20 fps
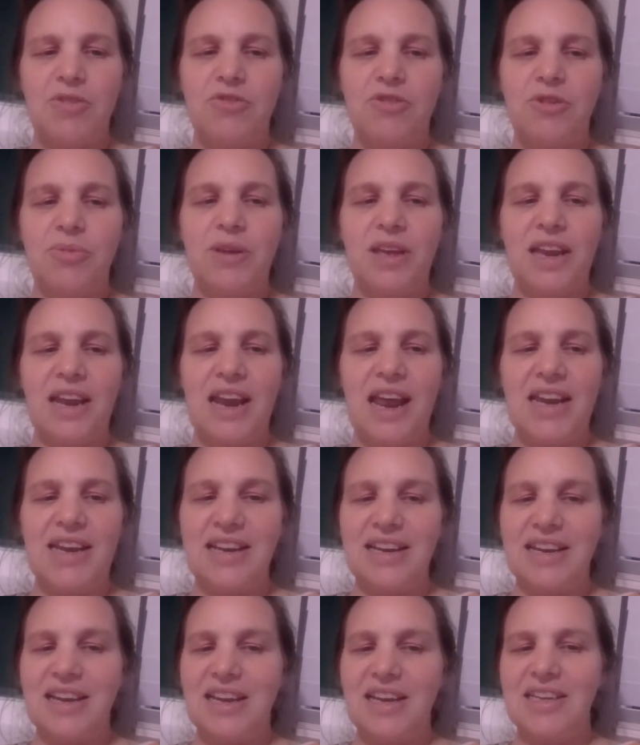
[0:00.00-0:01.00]
here from
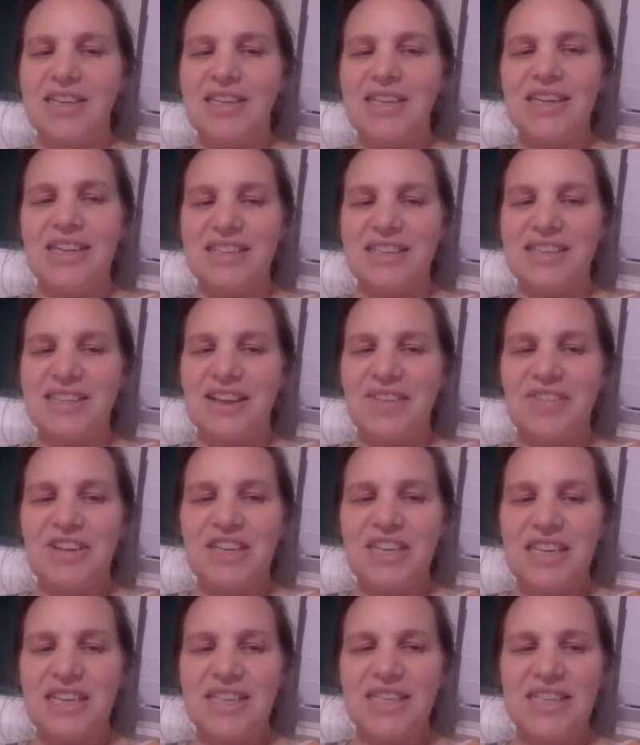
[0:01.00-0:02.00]
Connecticut in
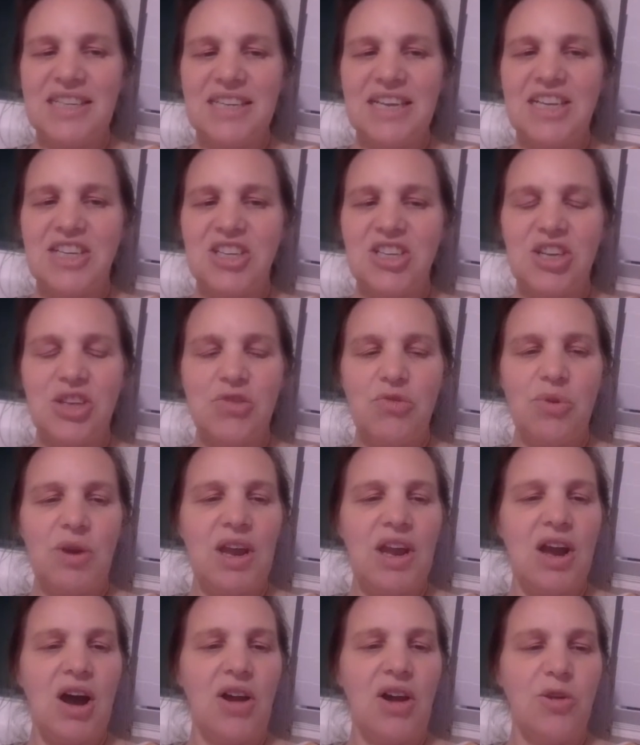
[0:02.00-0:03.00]

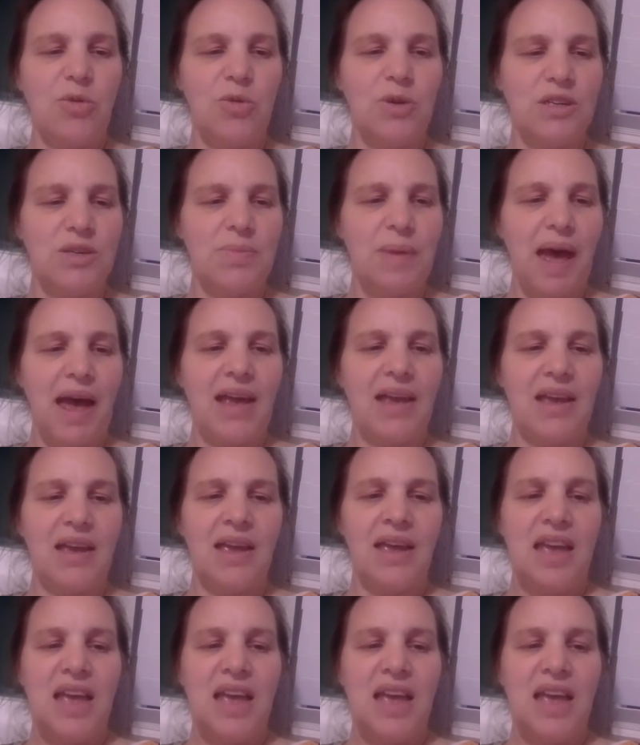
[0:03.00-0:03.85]
1763 on horseback.